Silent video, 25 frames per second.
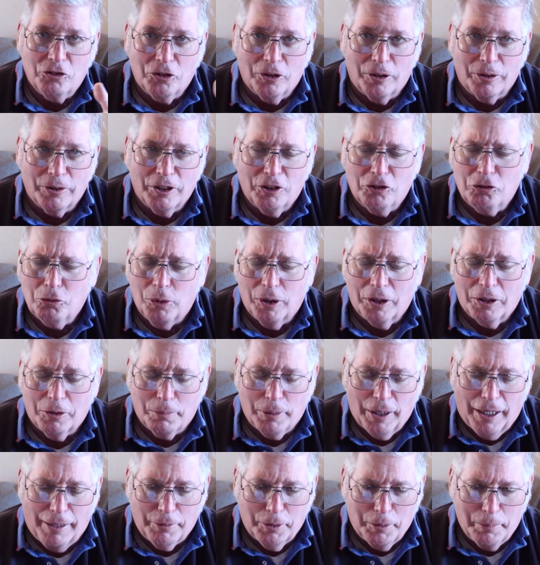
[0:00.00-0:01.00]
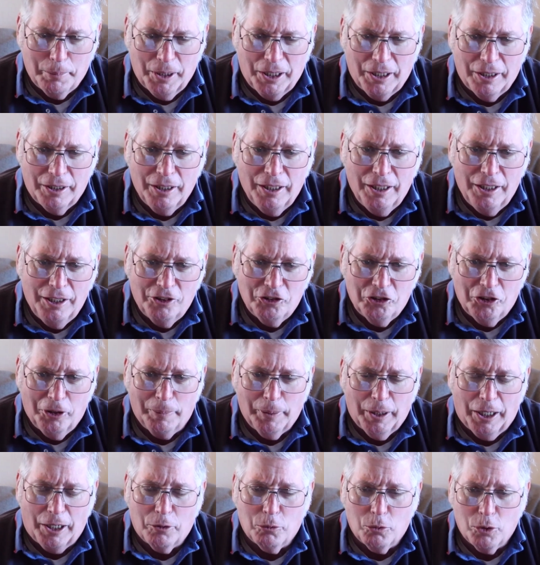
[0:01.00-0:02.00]
so this one will probably be
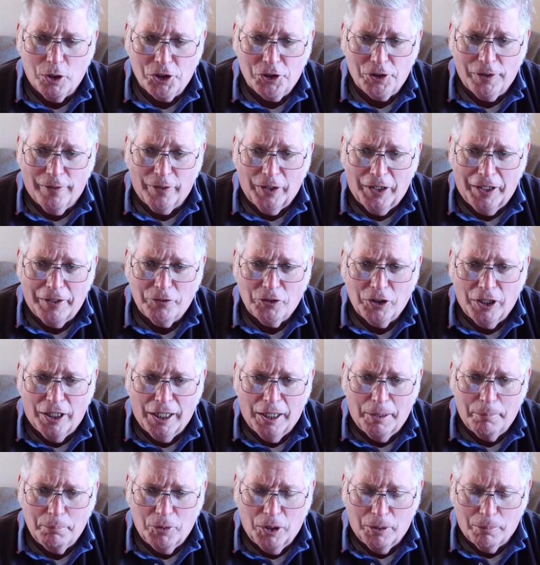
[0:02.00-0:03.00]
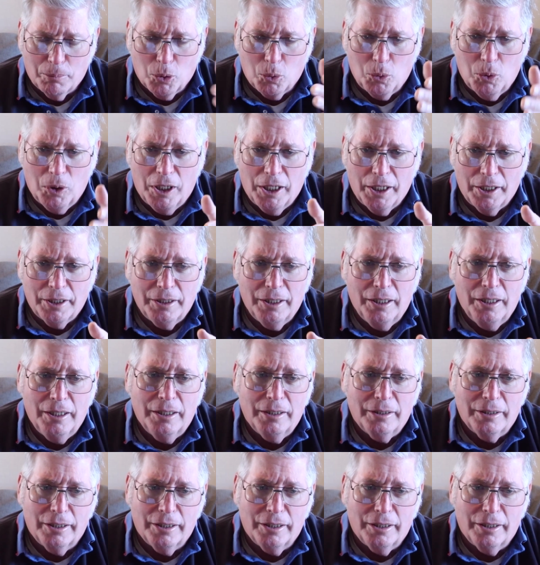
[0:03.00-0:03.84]
something like Wish of a Lifetime number 1,